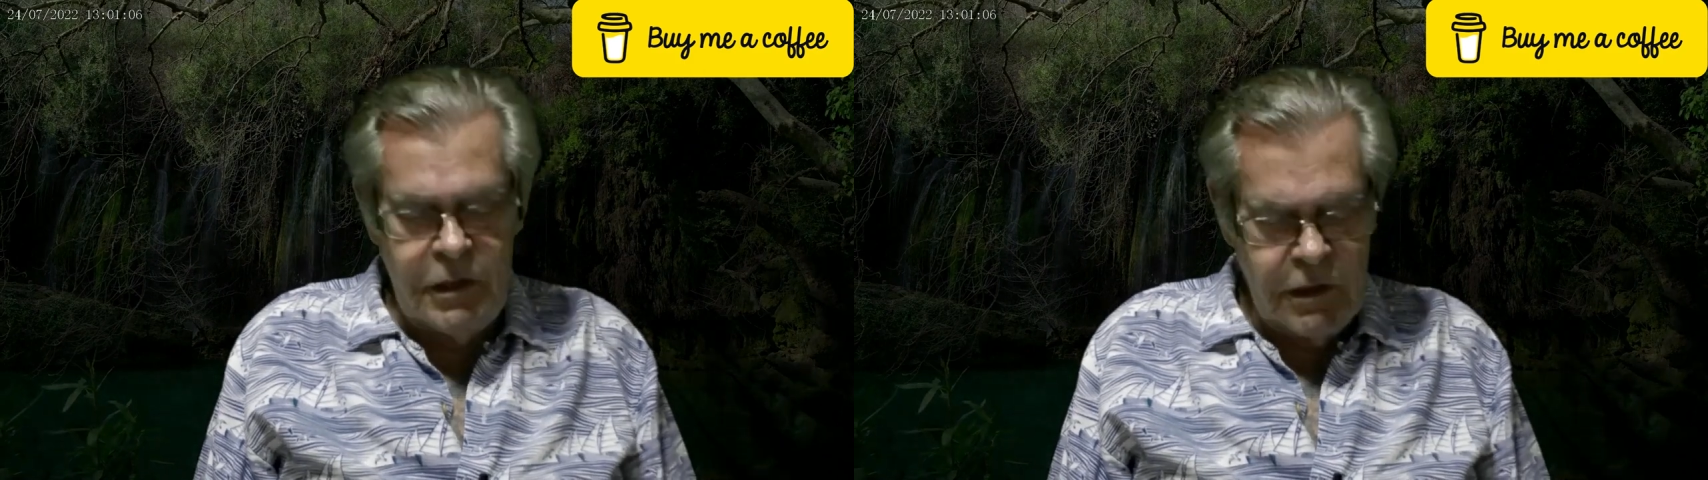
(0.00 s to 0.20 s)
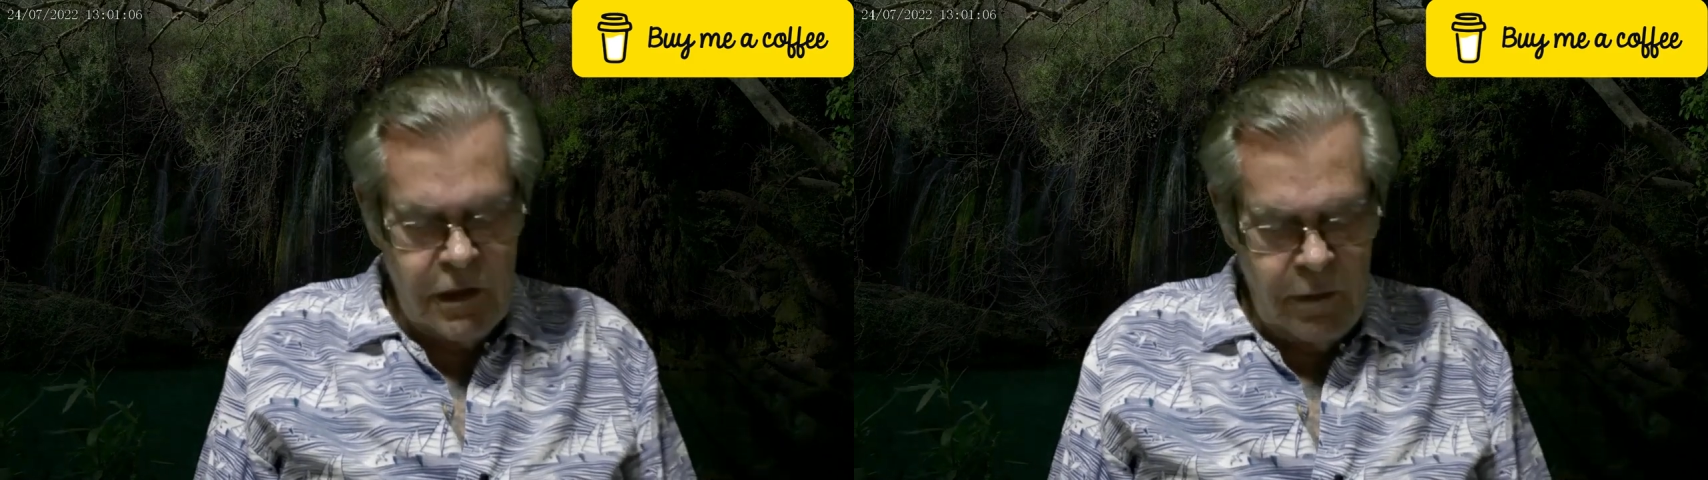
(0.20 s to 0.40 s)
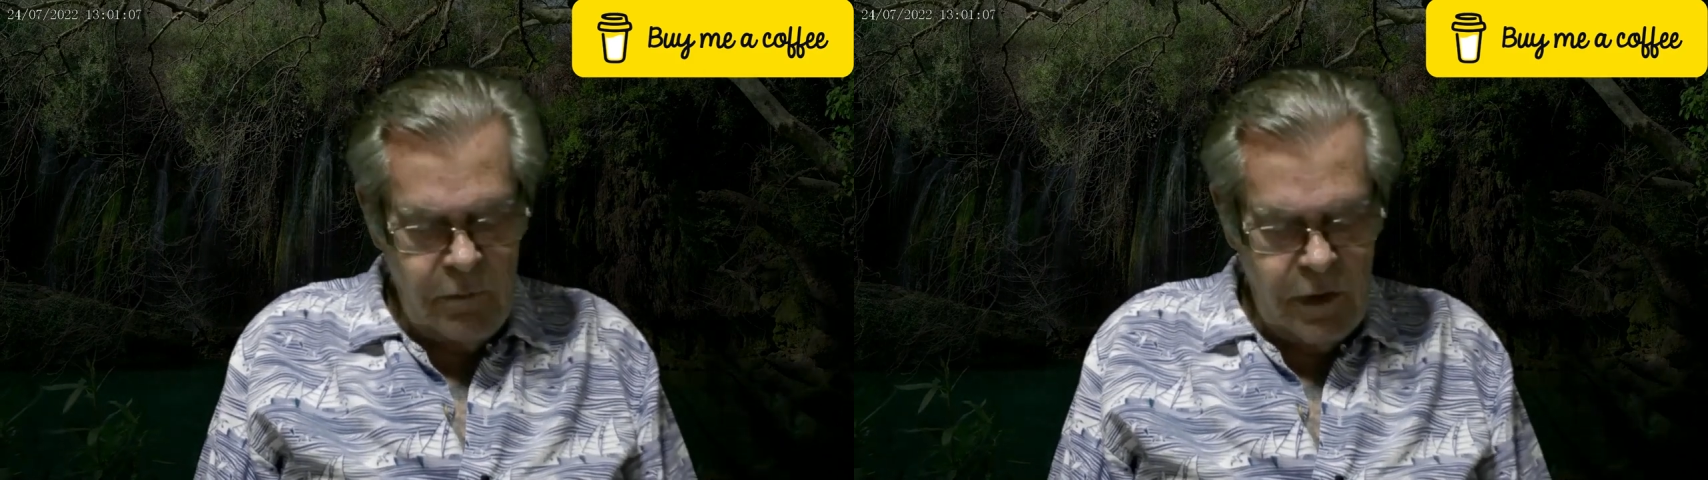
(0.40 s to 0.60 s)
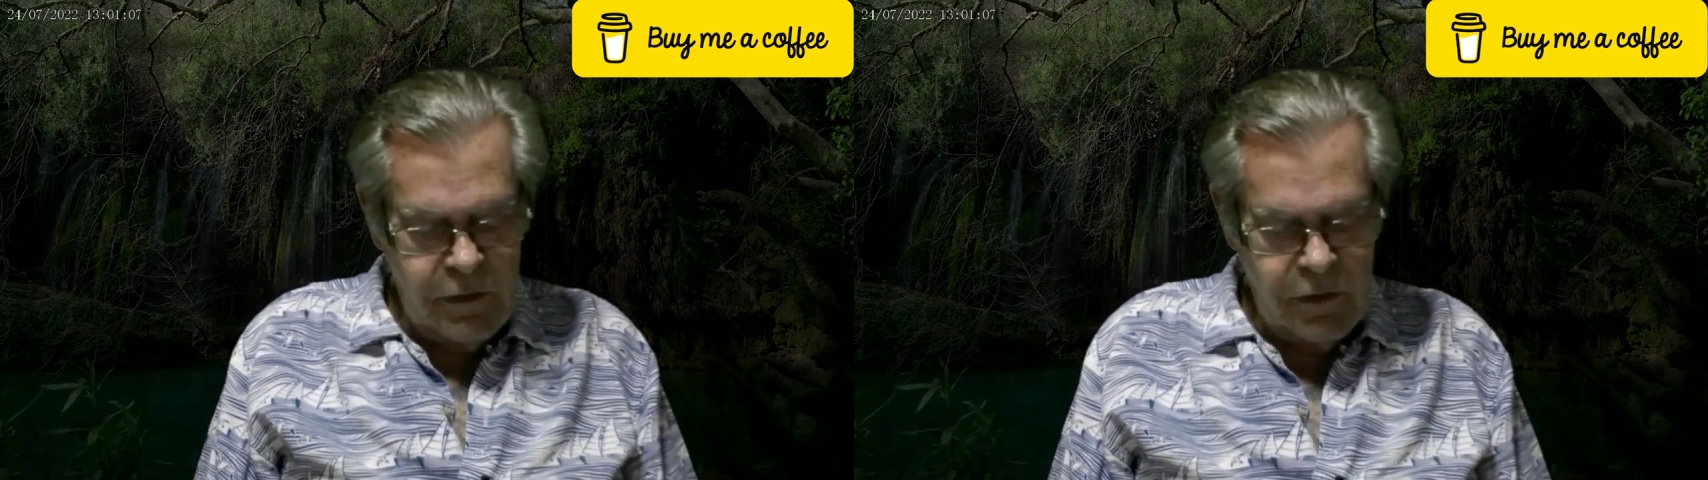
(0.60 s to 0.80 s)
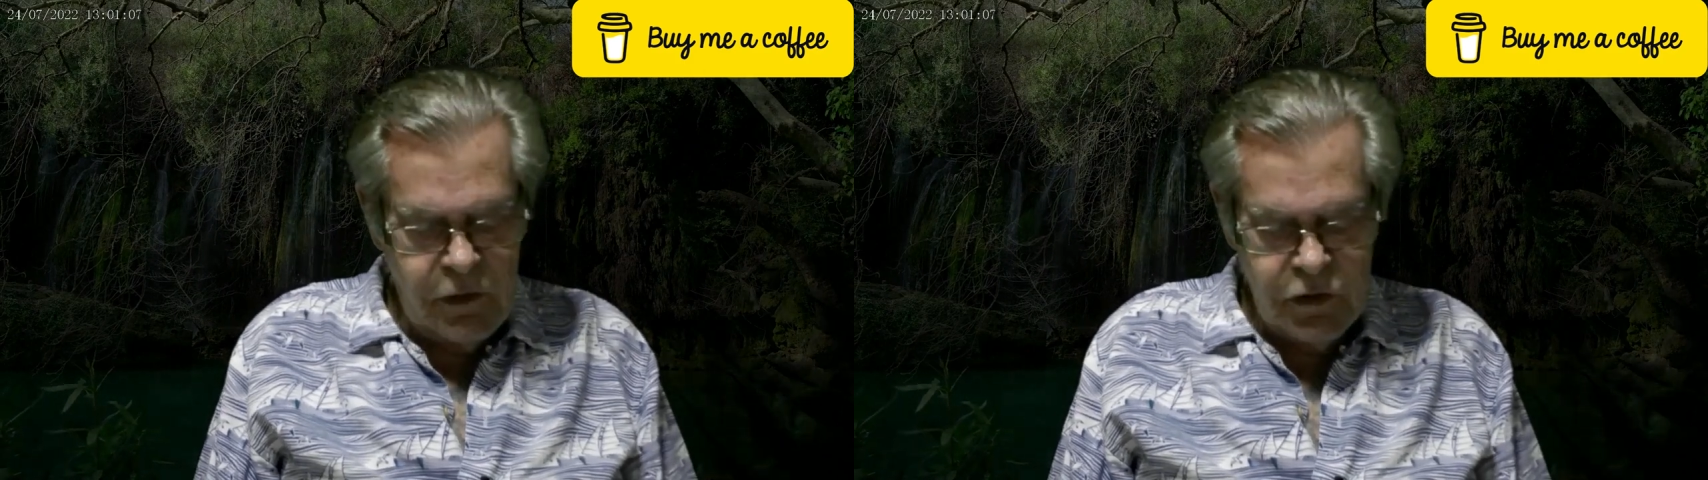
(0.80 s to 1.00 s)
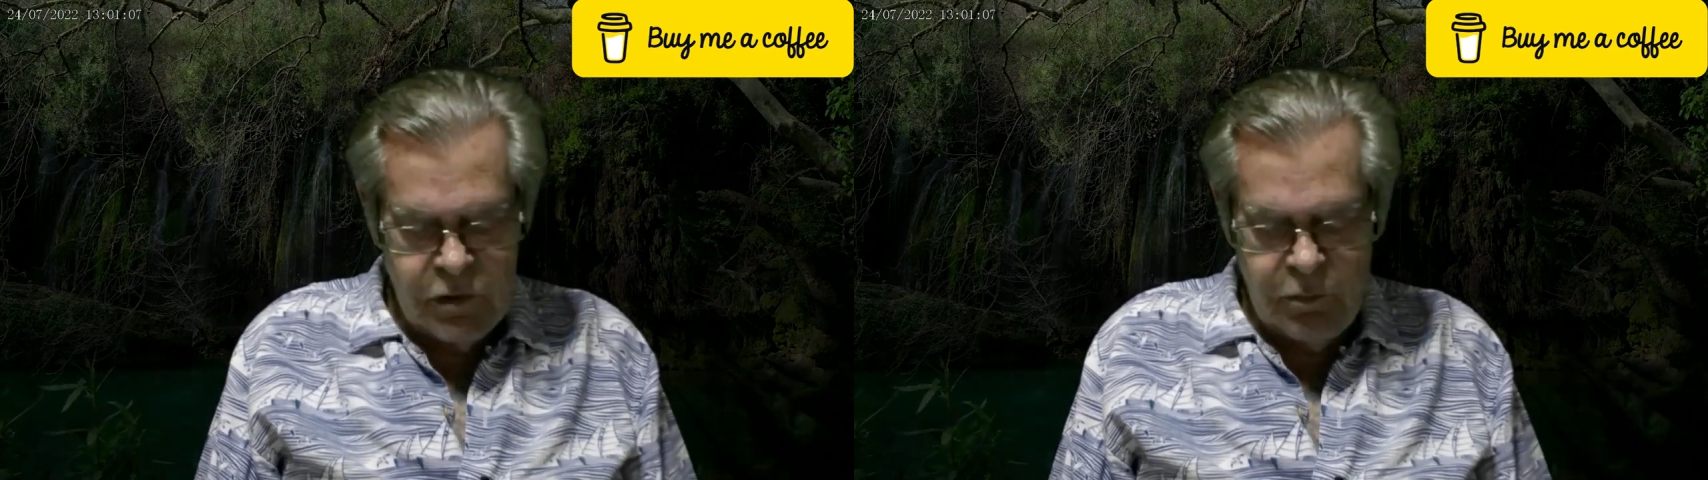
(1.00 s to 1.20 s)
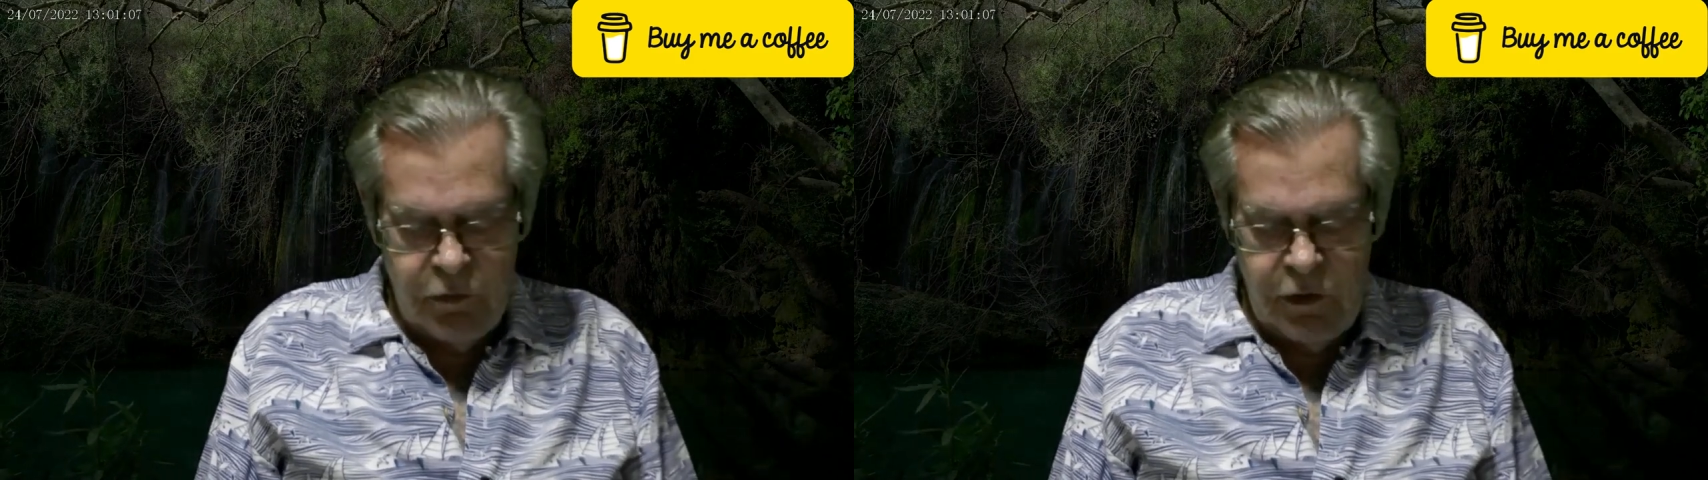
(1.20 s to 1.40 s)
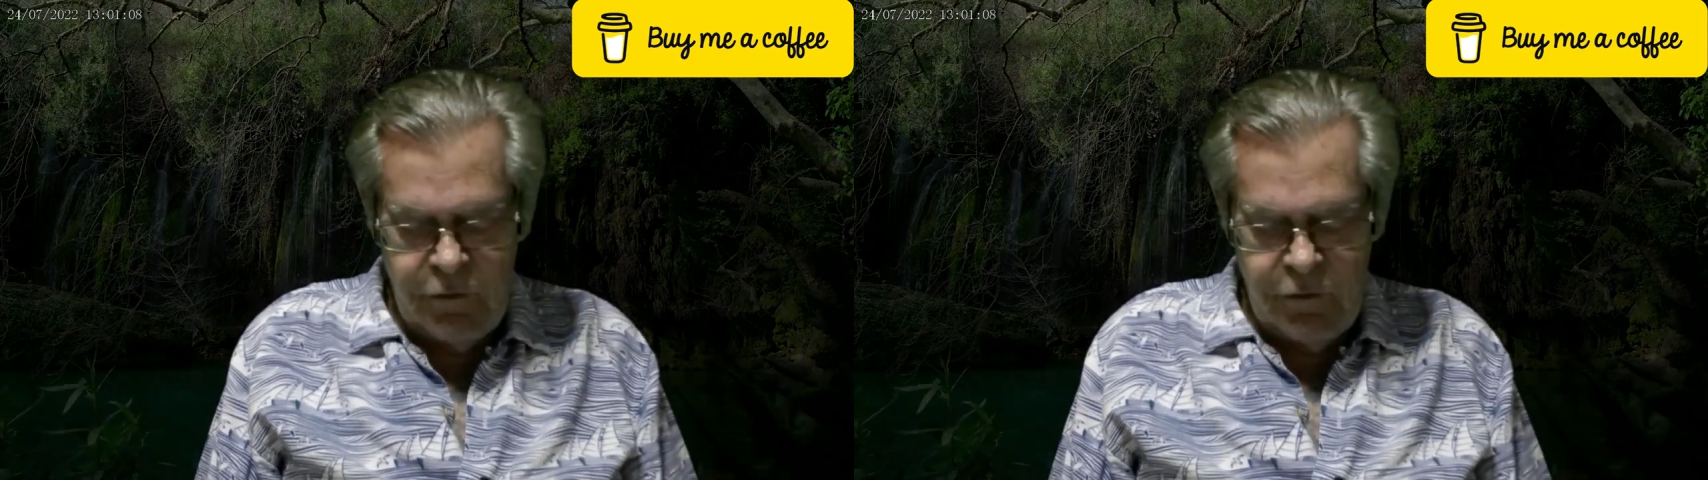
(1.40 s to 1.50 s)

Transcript: income method to support